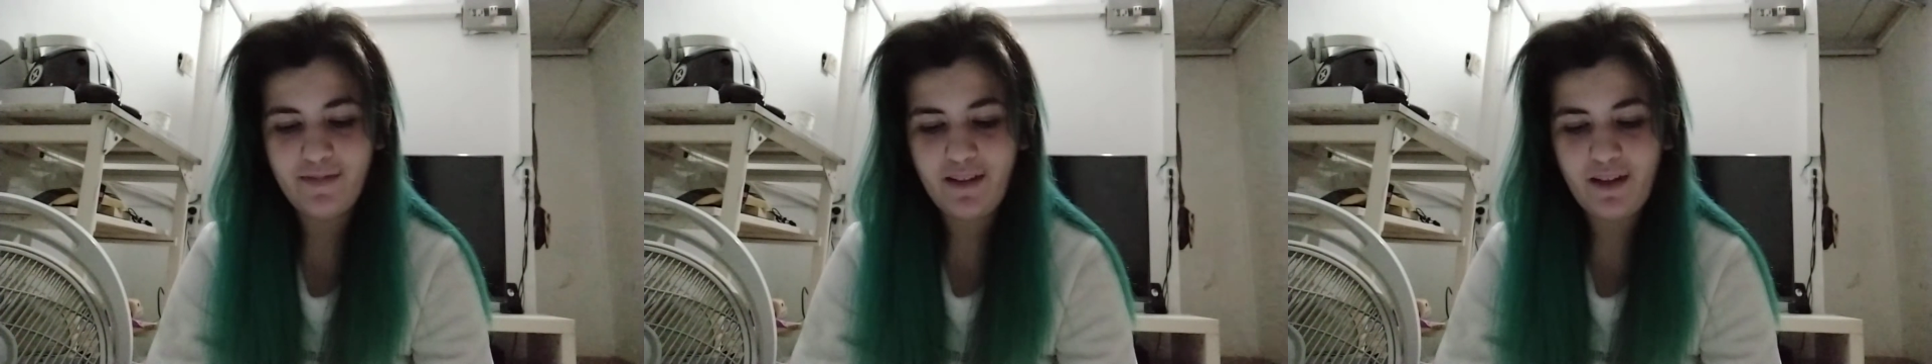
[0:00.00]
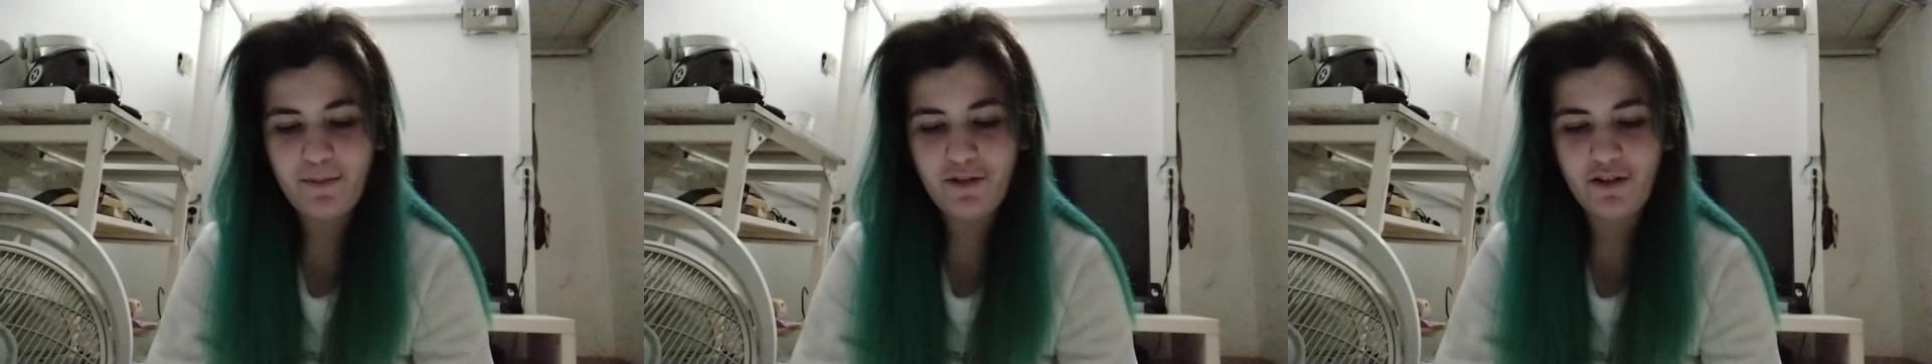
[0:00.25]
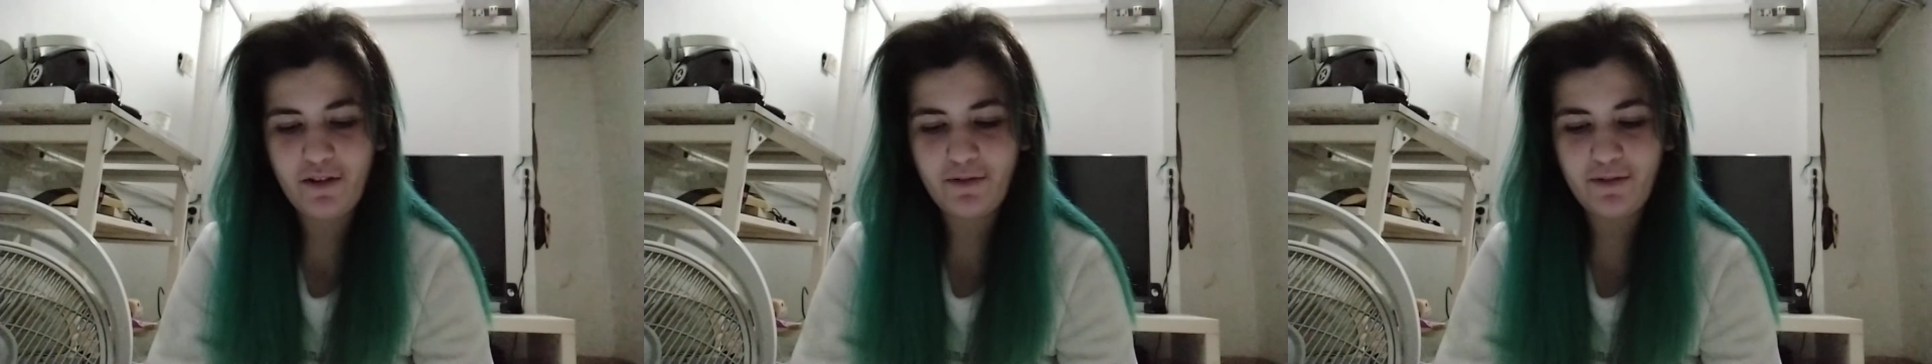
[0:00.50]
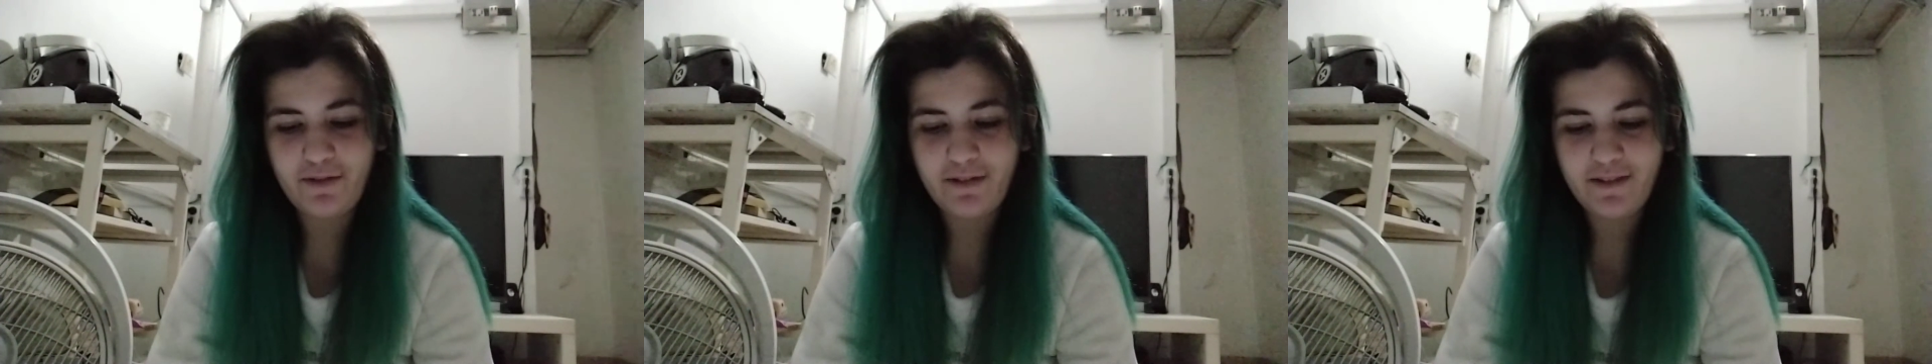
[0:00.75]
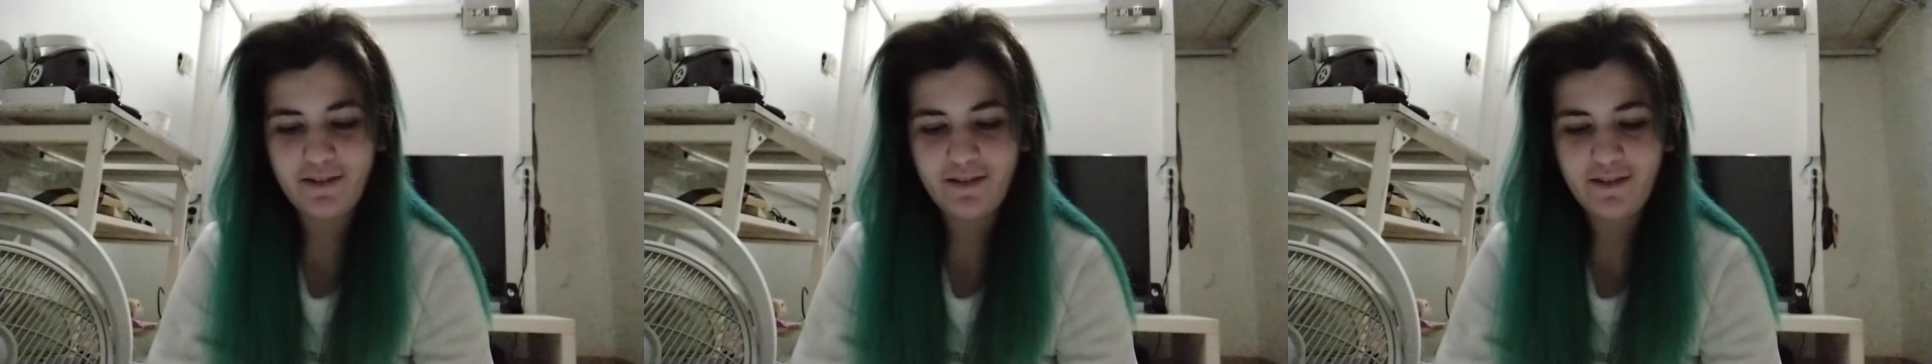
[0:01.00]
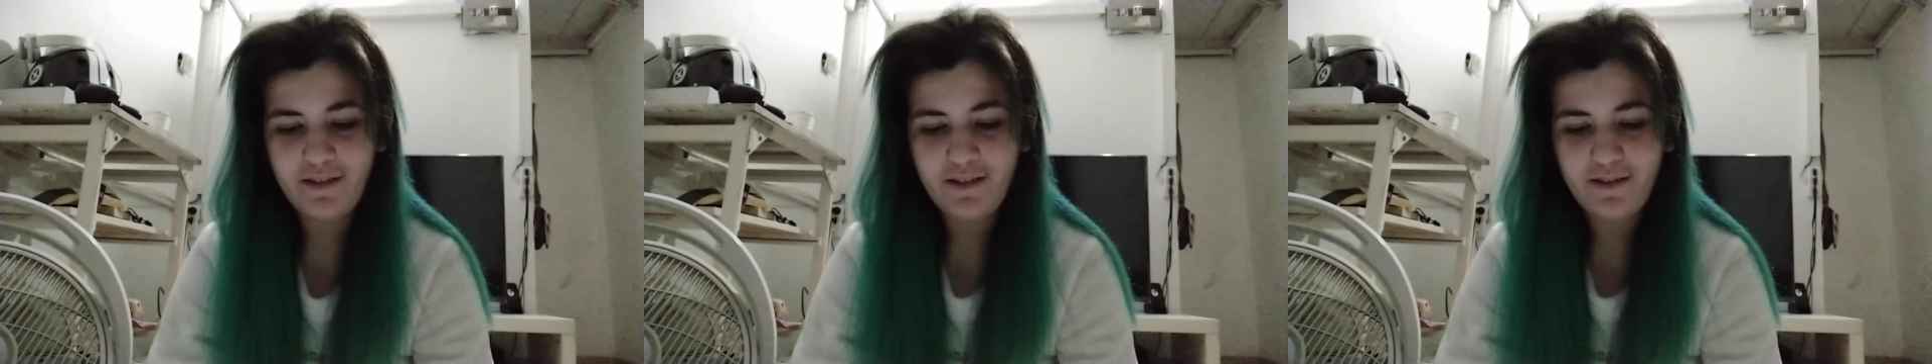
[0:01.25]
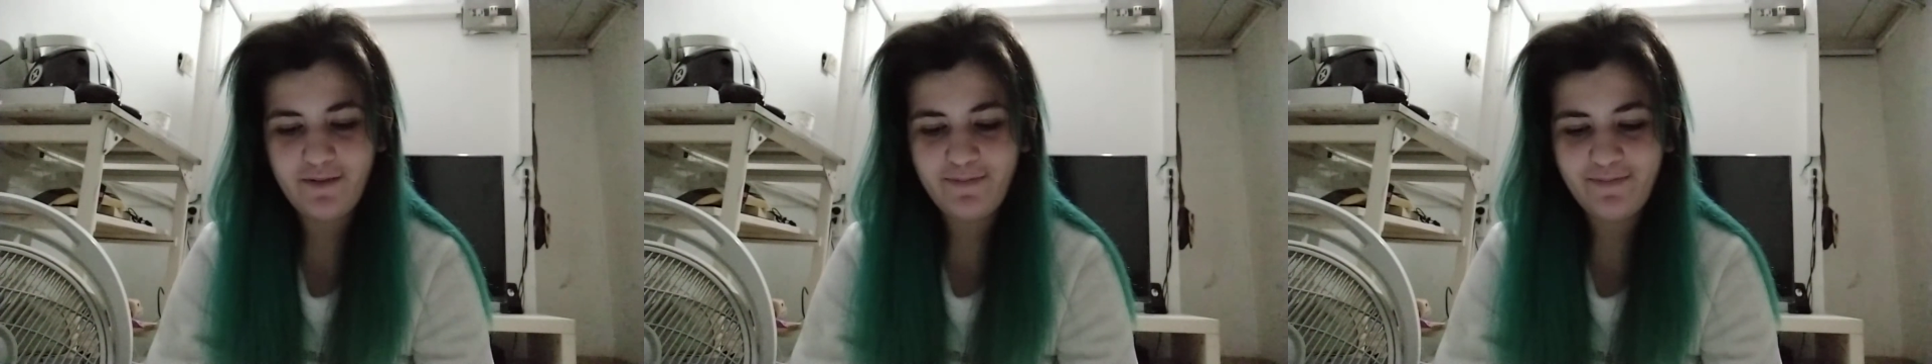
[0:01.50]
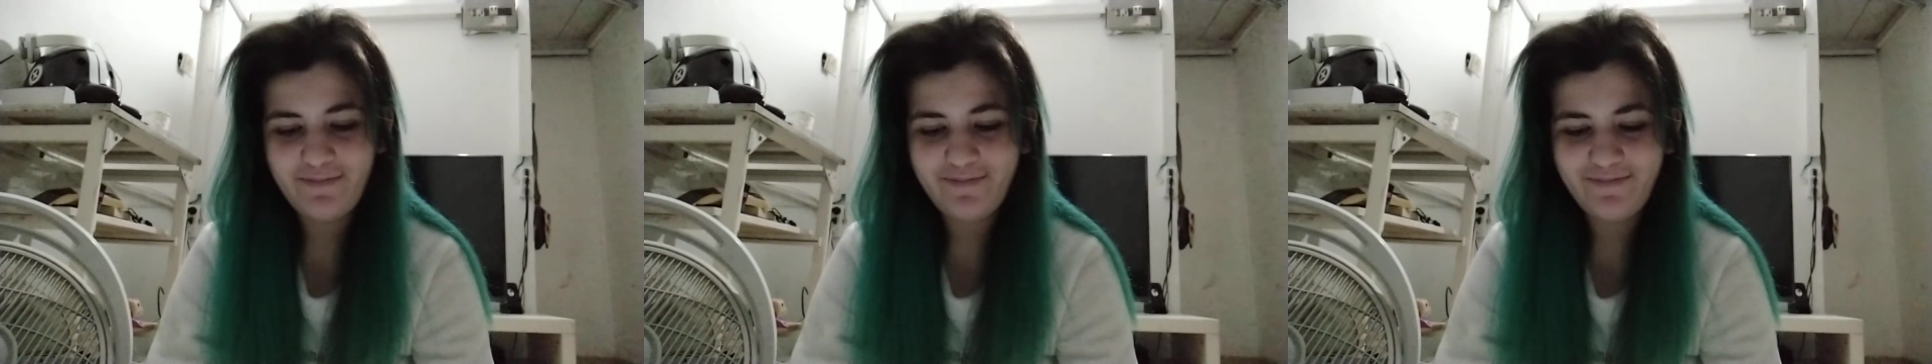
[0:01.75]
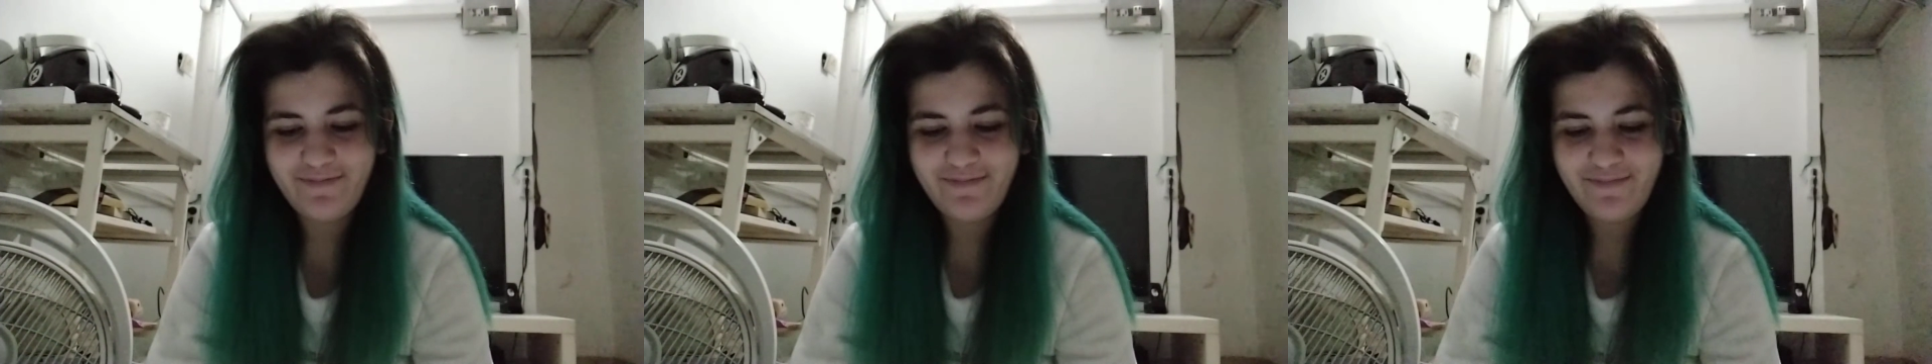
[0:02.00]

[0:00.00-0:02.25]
How much has gone girl. Mm.